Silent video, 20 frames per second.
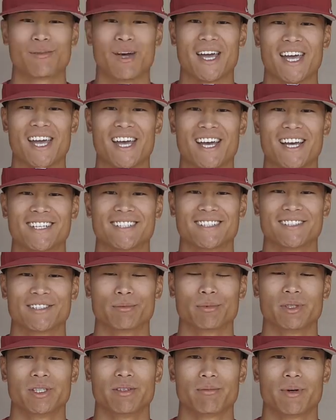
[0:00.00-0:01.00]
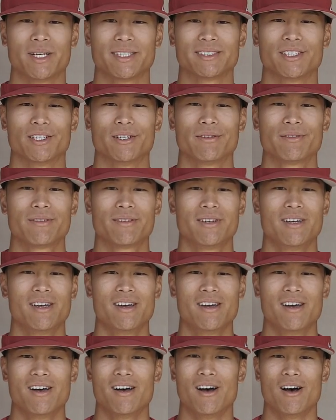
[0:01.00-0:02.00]
my hands and believe in myself.
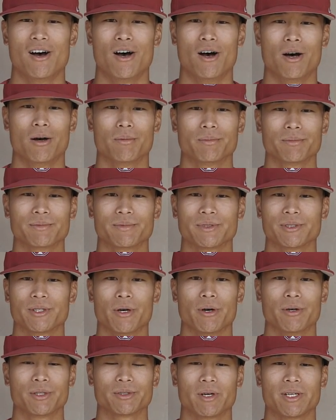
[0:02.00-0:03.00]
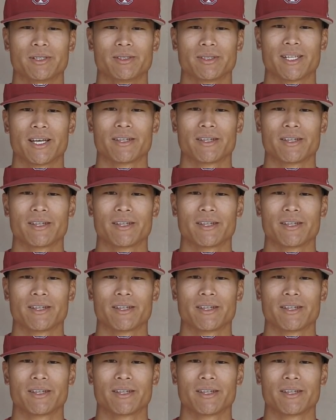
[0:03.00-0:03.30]
Um, so, so I took